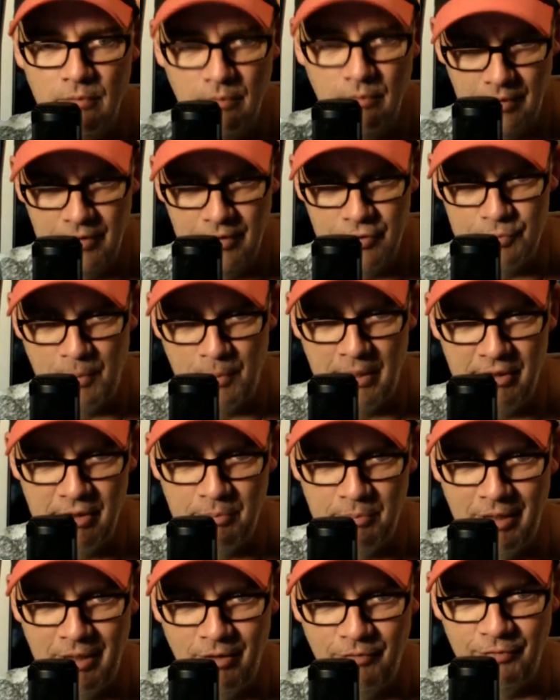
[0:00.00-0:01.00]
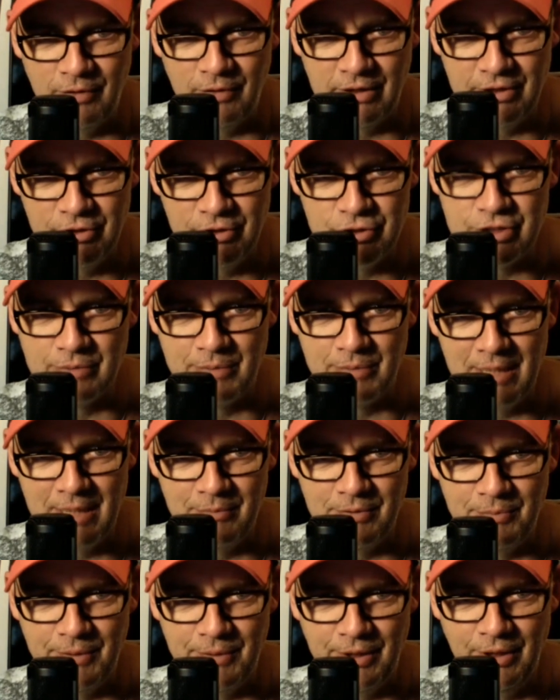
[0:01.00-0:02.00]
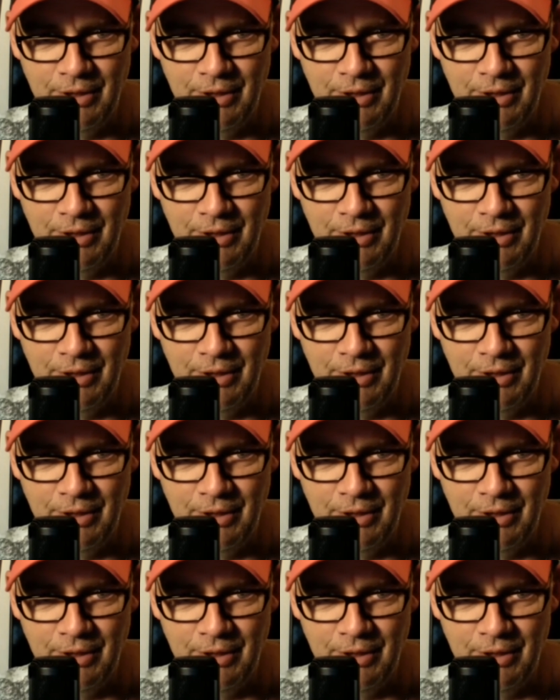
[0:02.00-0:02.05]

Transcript: inspiring powerful leadership came to me.